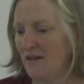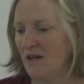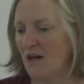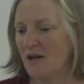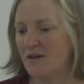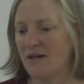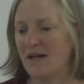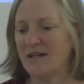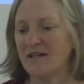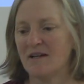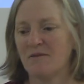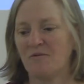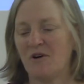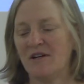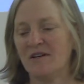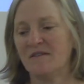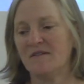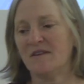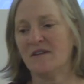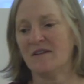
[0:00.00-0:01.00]
All right,
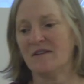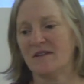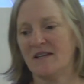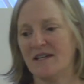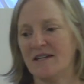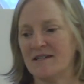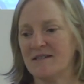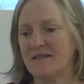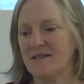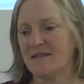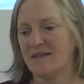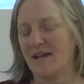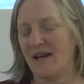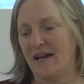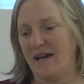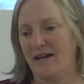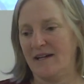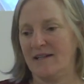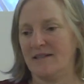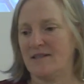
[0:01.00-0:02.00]
one of the things
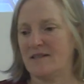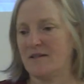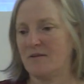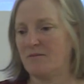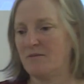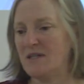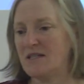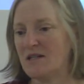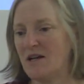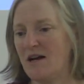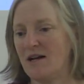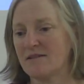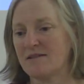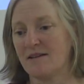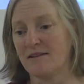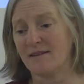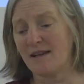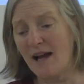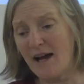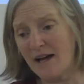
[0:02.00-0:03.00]
that we talked
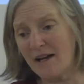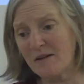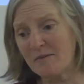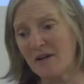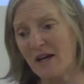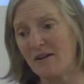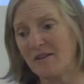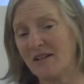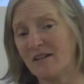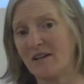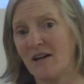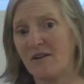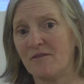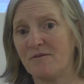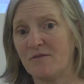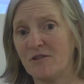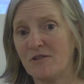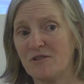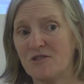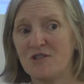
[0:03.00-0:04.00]
a lot about in our
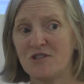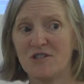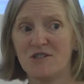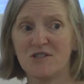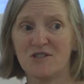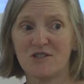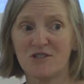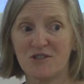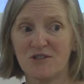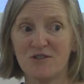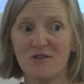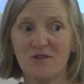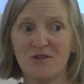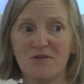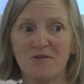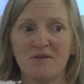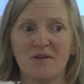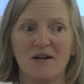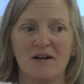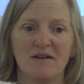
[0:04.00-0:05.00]
version 2
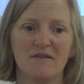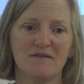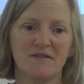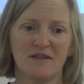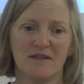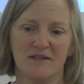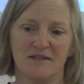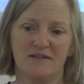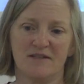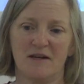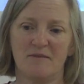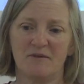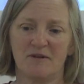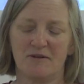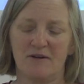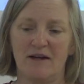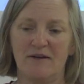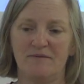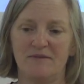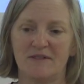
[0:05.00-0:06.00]
of the
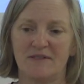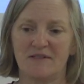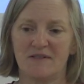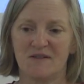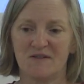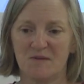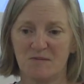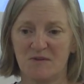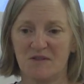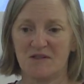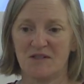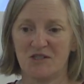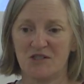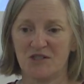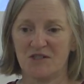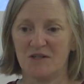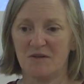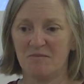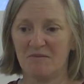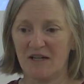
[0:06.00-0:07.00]
demographics
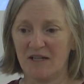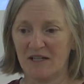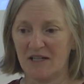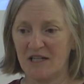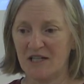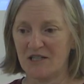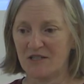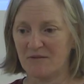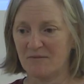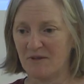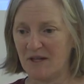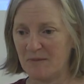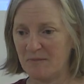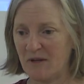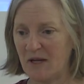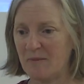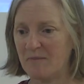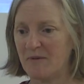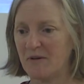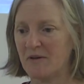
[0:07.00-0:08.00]
disposition medication white
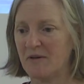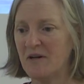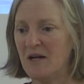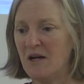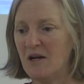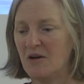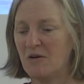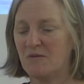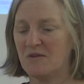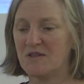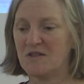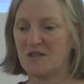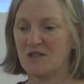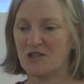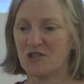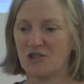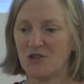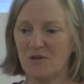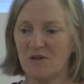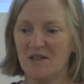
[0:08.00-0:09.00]
paper was the
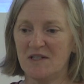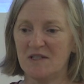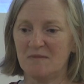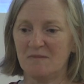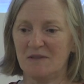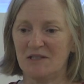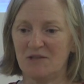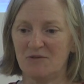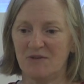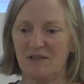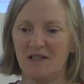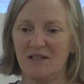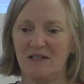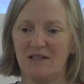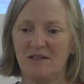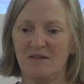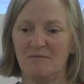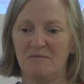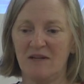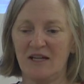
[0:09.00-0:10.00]
choice
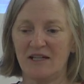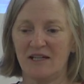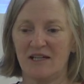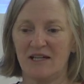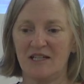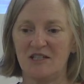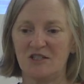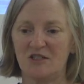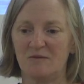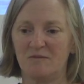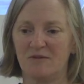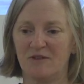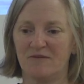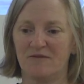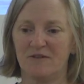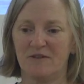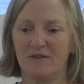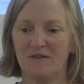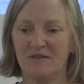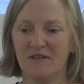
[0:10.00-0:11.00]
between medication
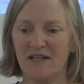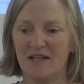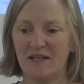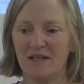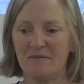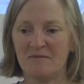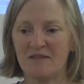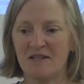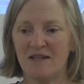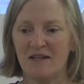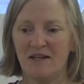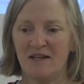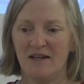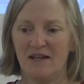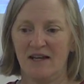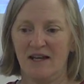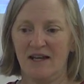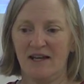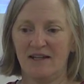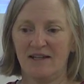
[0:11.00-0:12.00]
preferred names
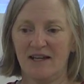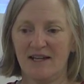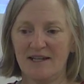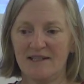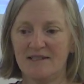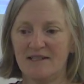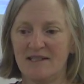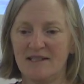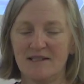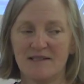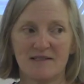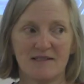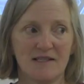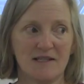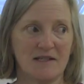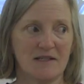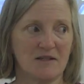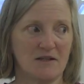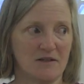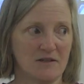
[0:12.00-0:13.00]
and
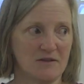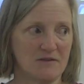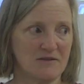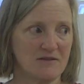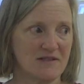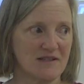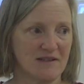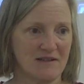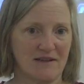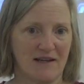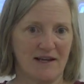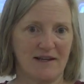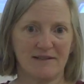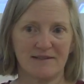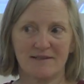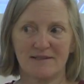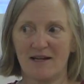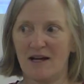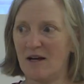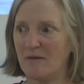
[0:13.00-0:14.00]
ATC codes,
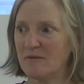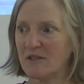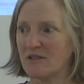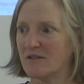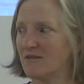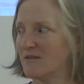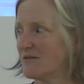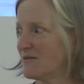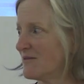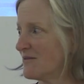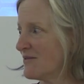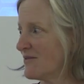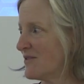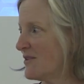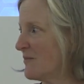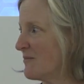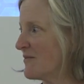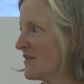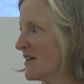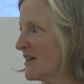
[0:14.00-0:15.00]
anatomical
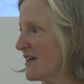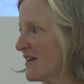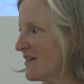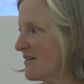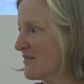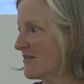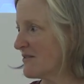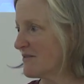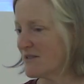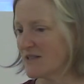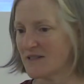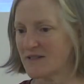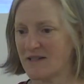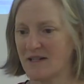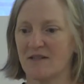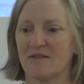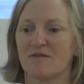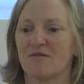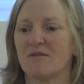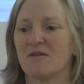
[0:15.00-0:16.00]
something, I don't know what it
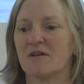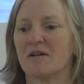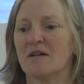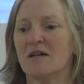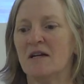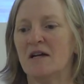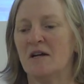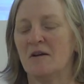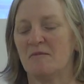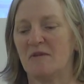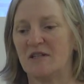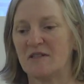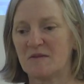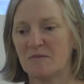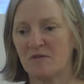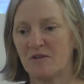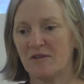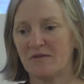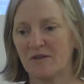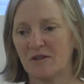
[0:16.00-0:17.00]
stands for, but it's
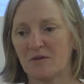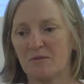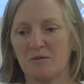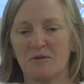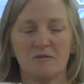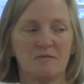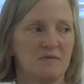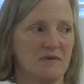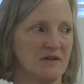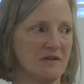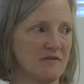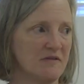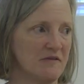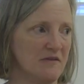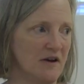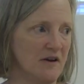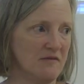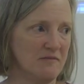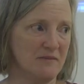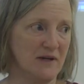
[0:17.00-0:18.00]
more of a group
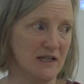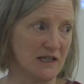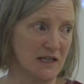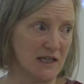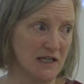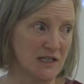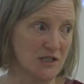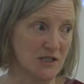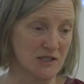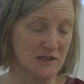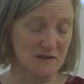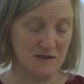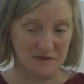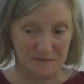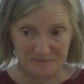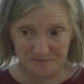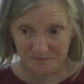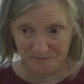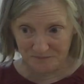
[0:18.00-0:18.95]
of medications.